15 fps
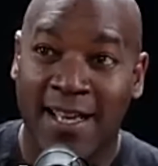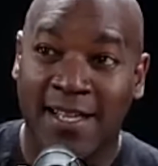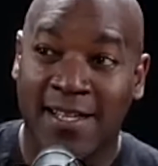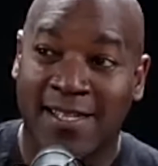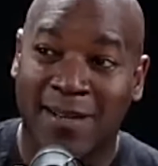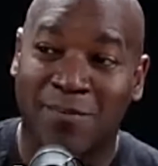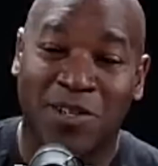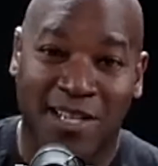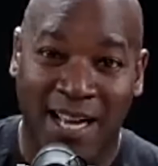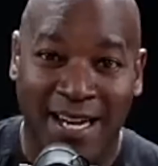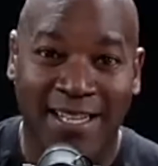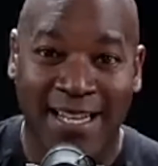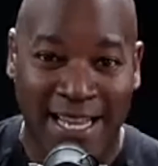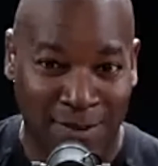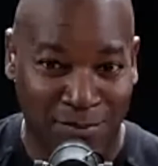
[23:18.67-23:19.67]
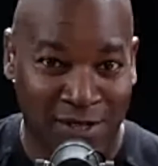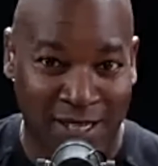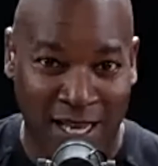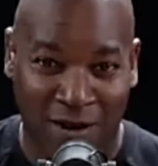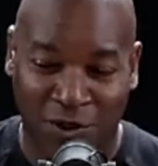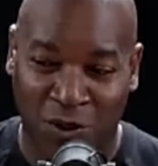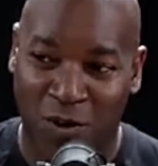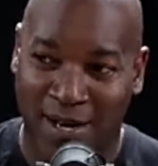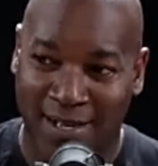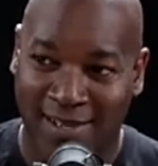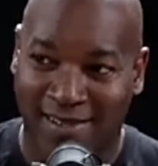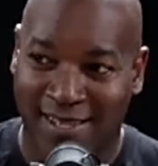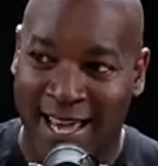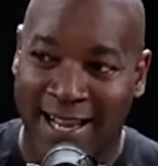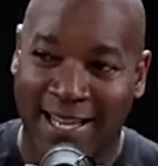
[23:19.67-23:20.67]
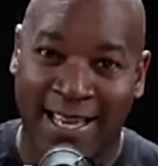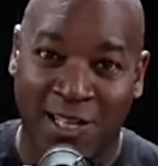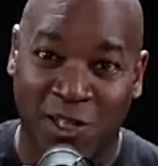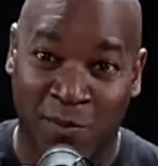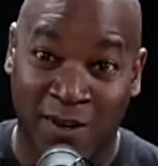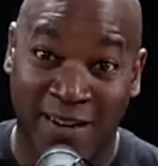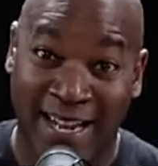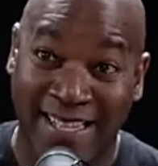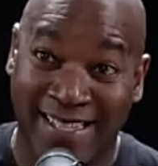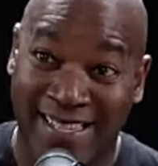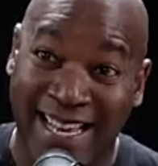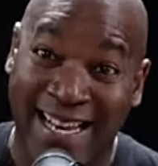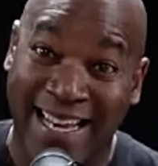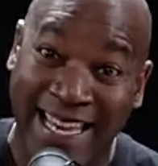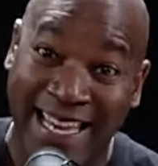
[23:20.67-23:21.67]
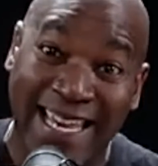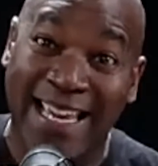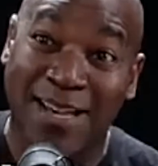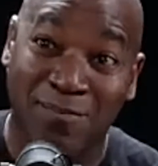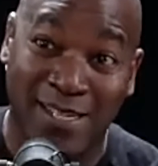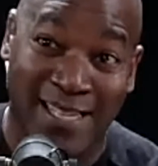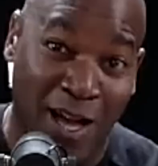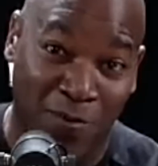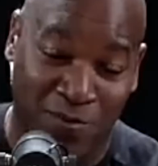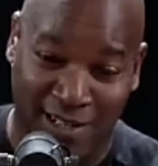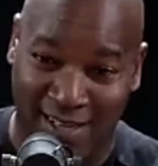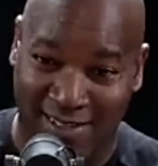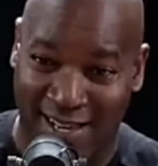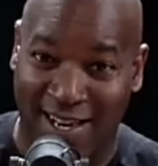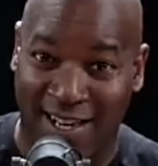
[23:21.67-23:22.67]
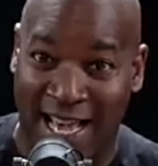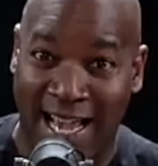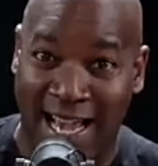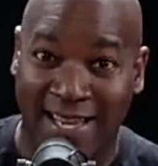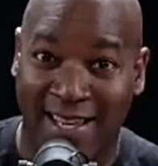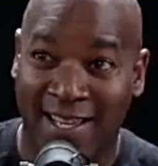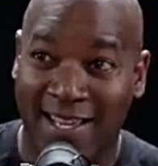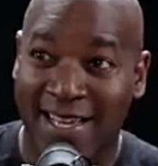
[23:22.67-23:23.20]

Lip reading: subjecting himself to an aesthetic experience that he himself doesn't like.